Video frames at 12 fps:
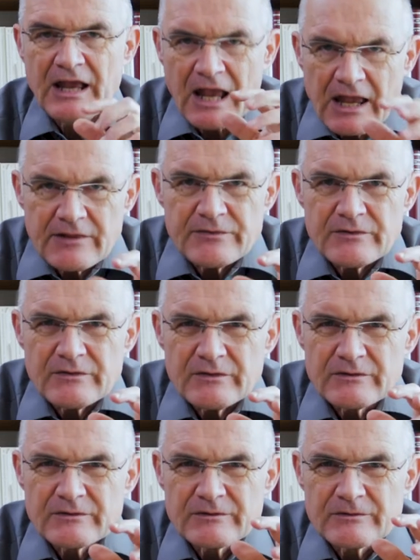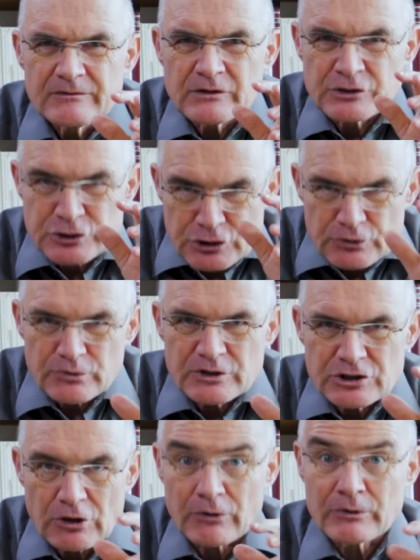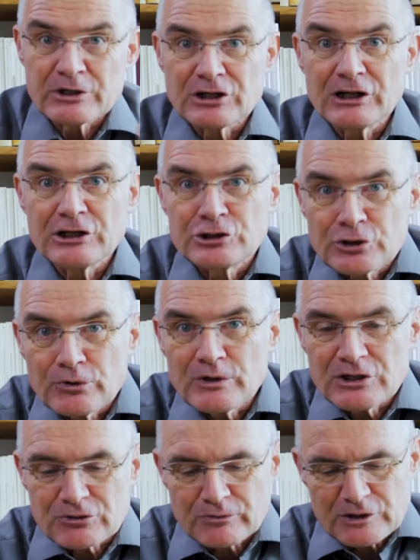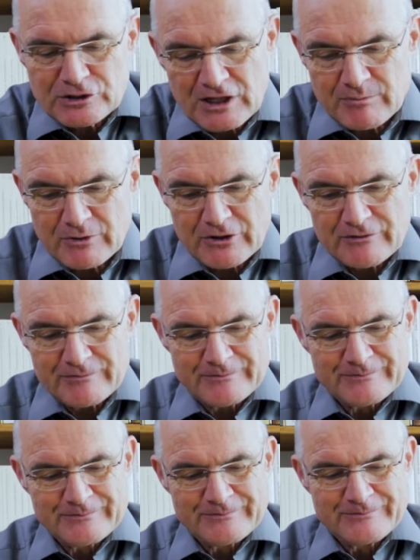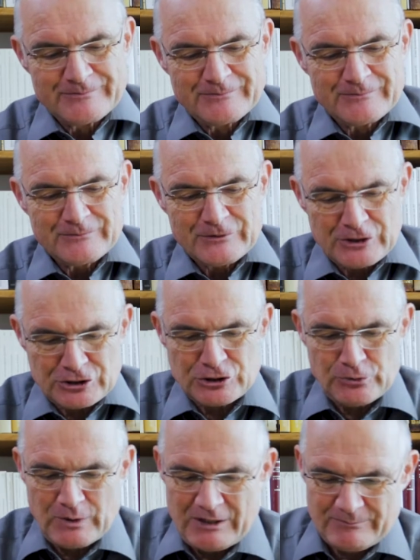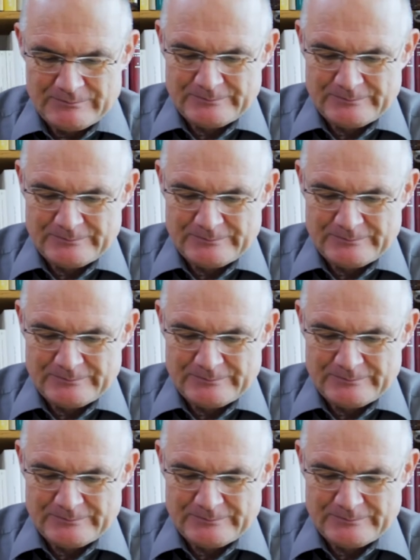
in the originally Jewish Redeemer, Yeshua.